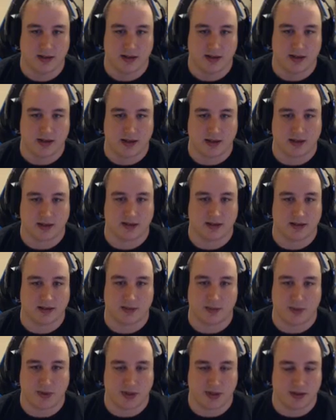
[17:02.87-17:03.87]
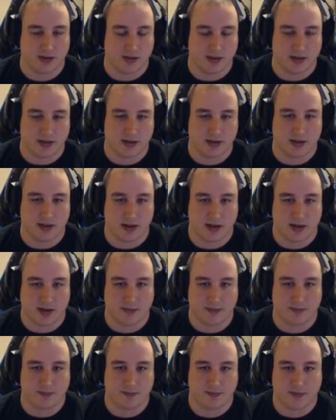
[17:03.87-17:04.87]
I think this completely
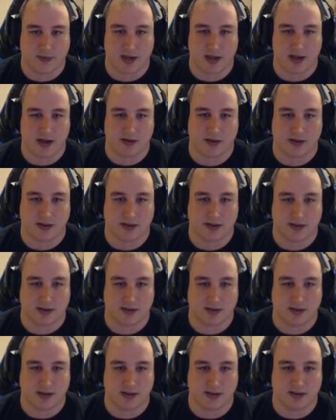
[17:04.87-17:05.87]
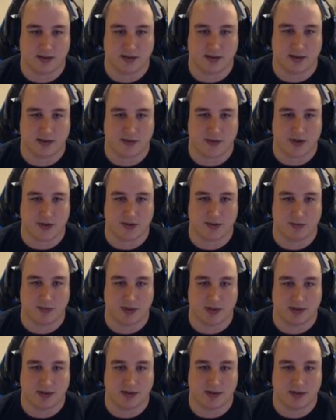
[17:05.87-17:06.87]
counters these evasion
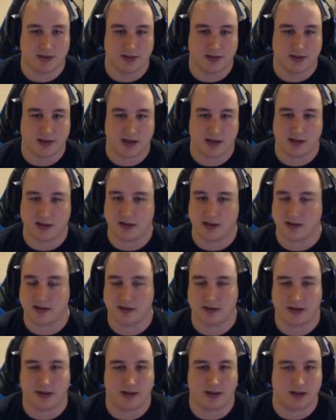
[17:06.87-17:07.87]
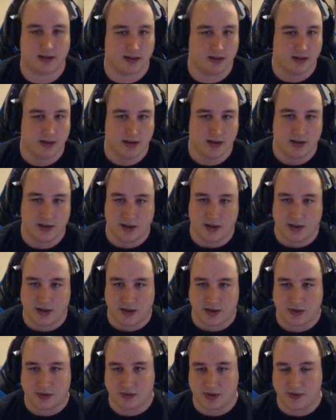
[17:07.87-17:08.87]
builds that are like
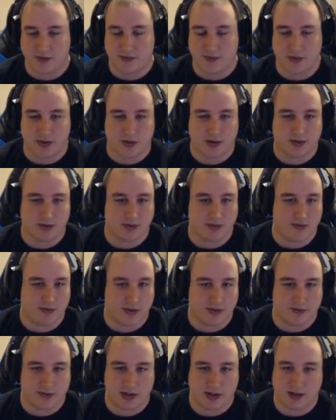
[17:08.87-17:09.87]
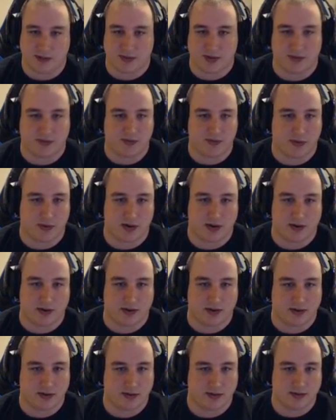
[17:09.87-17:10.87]
340, 350, up to
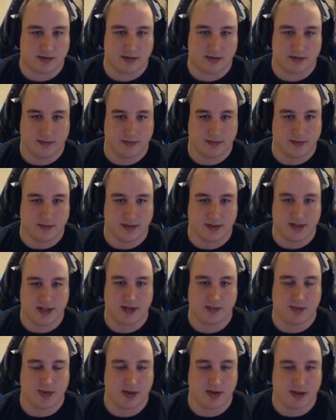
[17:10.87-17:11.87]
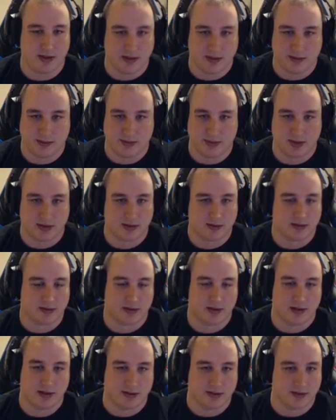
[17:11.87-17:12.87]
400 DP with
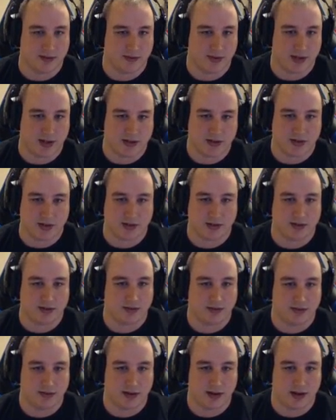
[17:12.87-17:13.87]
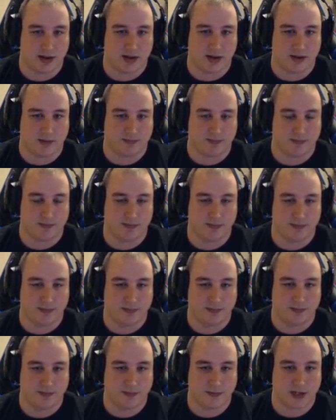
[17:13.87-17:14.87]
all this evasion
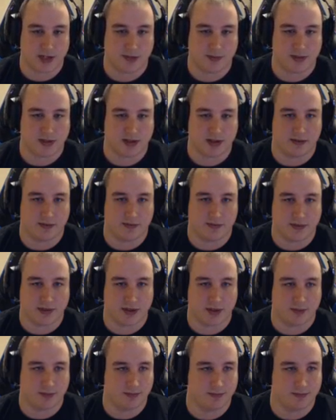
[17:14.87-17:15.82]
type stuff. So